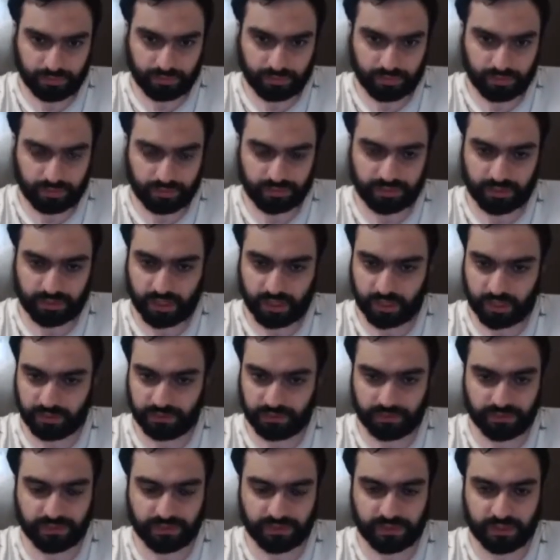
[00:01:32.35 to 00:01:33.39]
it's not
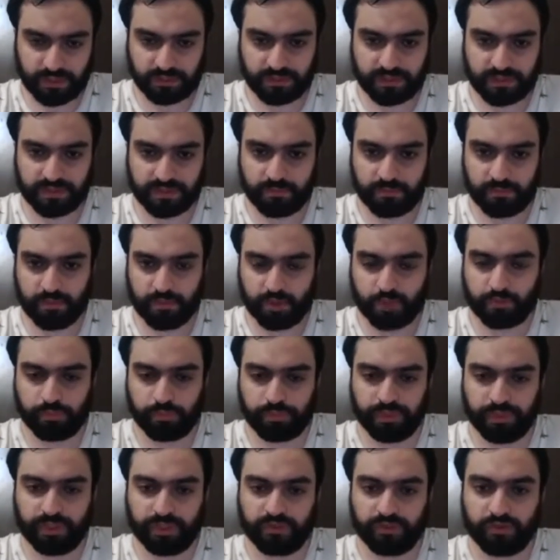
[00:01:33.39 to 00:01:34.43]
a simple
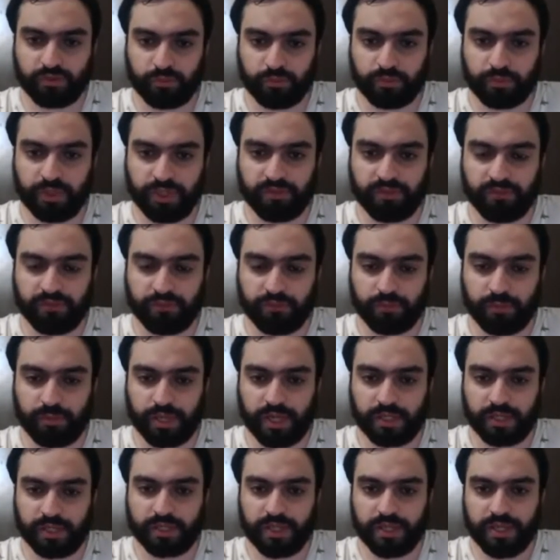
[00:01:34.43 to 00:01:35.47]
opening to play for
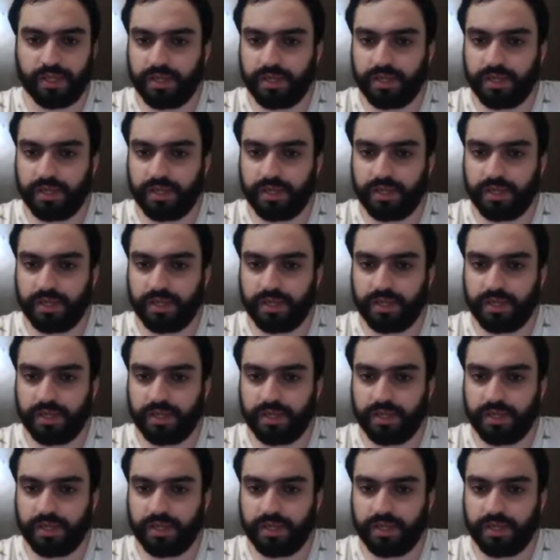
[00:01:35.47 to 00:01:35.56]
black.